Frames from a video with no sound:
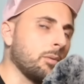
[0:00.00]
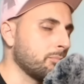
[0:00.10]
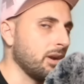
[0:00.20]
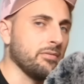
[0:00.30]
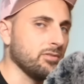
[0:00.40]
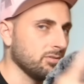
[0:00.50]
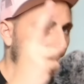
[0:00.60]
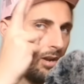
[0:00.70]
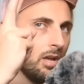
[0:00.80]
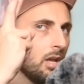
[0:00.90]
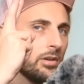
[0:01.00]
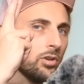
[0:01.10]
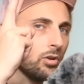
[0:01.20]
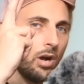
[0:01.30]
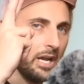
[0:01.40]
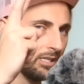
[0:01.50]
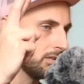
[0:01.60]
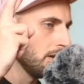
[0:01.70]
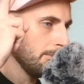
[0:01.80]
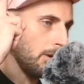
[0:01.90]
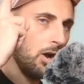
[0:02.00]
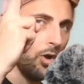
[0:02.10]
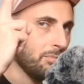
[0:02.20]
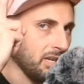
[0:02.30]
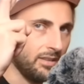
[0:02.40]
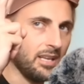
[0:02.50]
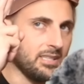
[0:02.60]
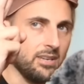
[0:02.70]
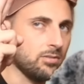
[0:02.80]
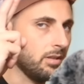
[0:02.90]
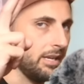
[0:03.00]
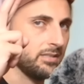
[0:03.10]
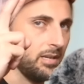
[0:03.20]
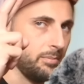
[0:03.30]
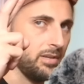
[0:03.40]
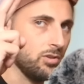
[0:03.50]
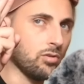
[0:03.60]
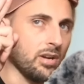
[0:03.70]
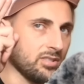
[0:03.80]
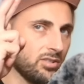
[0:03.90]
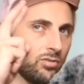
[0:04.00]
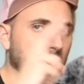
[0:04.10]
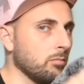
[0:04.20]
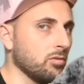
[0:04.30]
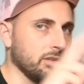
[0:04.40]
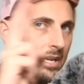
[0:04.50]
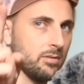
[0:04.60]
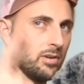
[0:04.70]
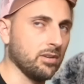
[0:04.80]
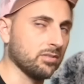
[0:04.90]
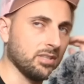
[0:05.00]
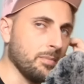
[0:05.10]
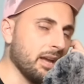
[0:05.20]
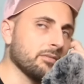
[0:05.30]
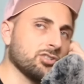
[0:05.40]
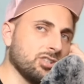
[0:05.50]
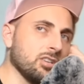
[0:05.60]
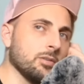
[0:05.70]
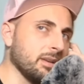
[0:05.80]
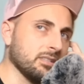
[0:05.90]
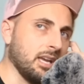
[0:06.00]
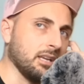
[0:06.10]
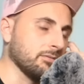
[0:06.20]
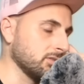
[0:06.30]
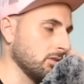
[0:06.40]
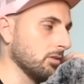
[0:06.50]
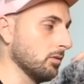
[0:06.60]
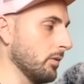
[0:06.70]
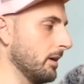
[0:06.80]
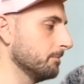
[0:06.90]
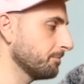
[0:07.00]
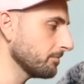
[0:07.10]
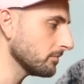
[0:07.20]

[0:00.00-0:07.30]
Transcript: I pray for you. Man, you guys, I hope you get that $10 XRP. You guys deserve it more than anyone else. The amount of shit you've been taking for so long. Well.